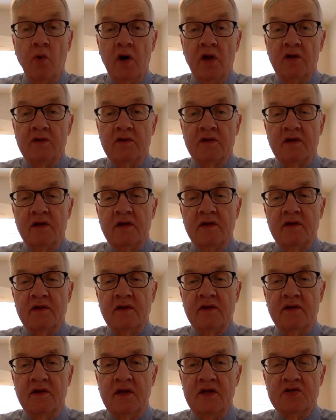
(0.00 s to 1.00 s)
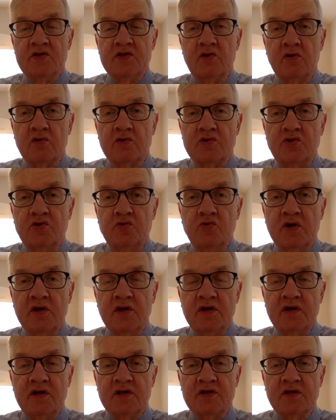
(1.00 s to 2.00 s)
well, these are two
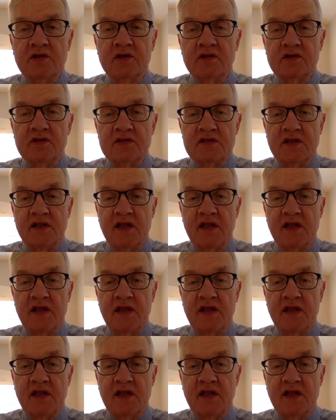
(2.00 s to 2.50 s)
conditions